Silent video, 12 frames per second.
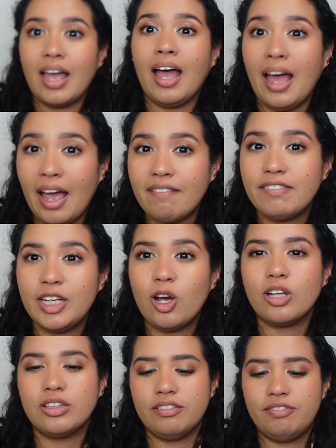heavy
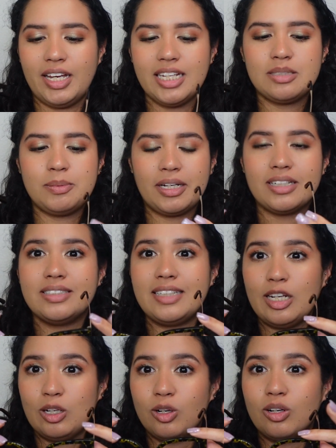on the face because
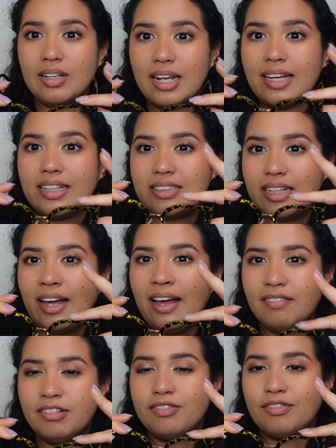they look like it's a
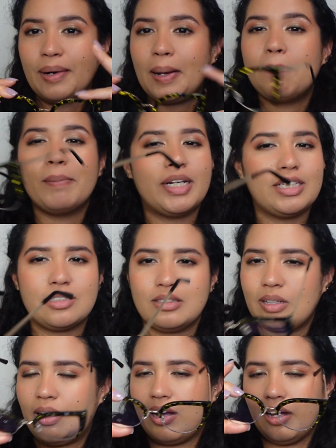heavy frame, but it's
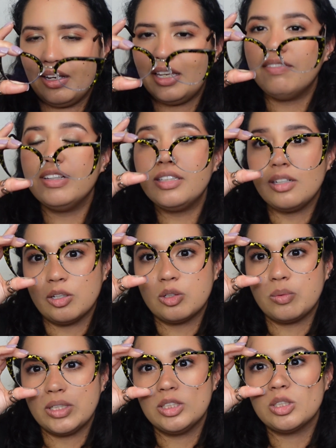not. Even the
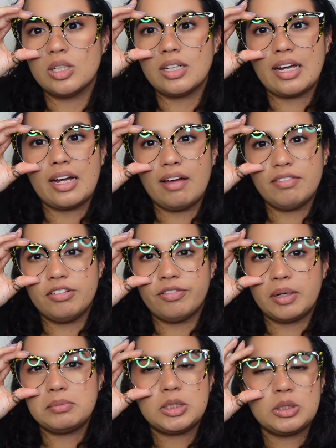other ones look like a heavy
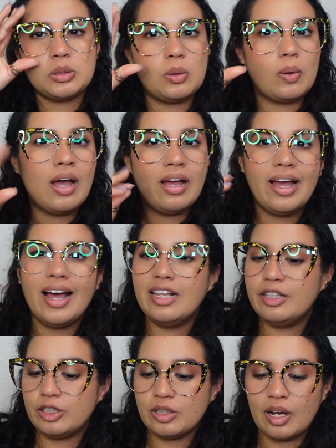frame too,
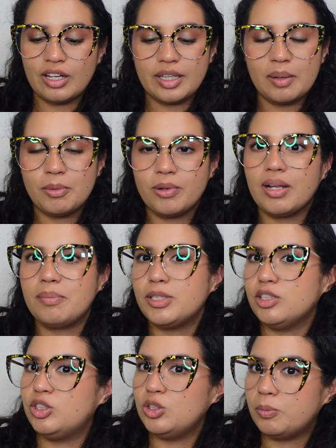and they're not. They both have
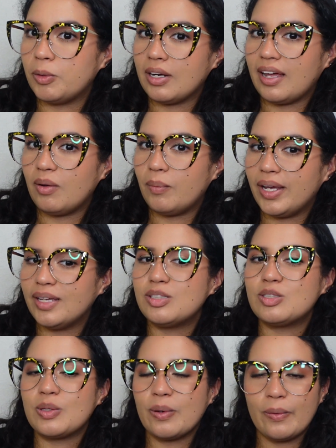been super lightweight.
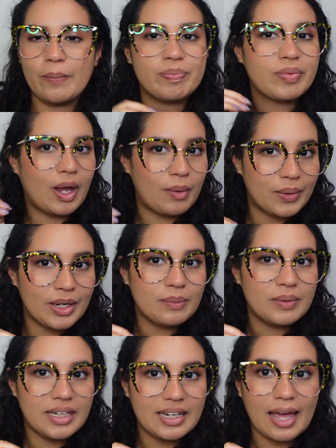So I really,
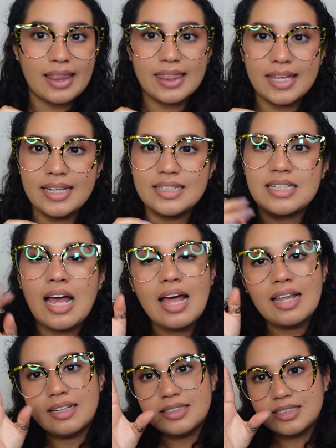really like these.
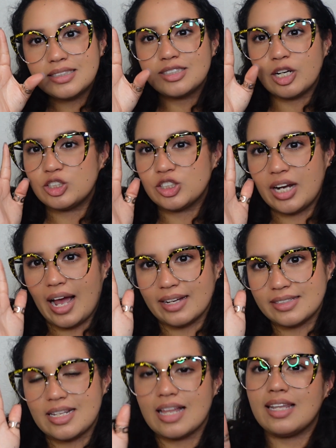This is such an
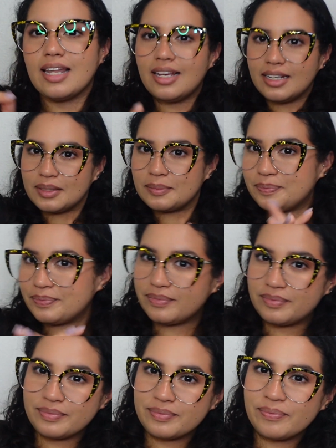accent. Like,
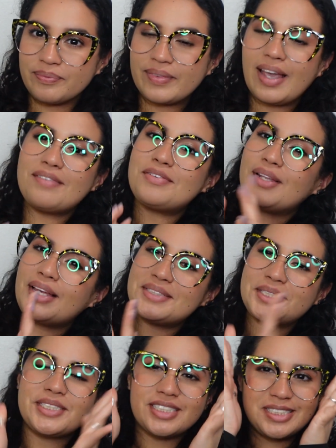I feel like
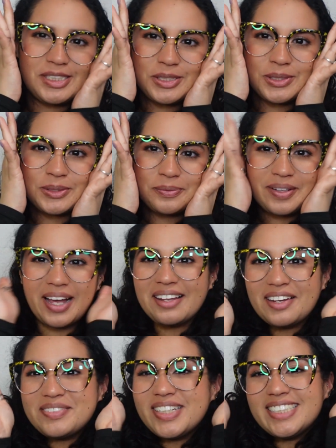such a teacher. I
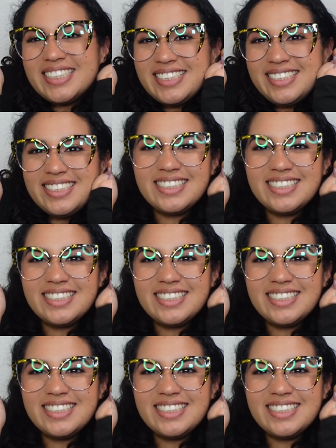love it.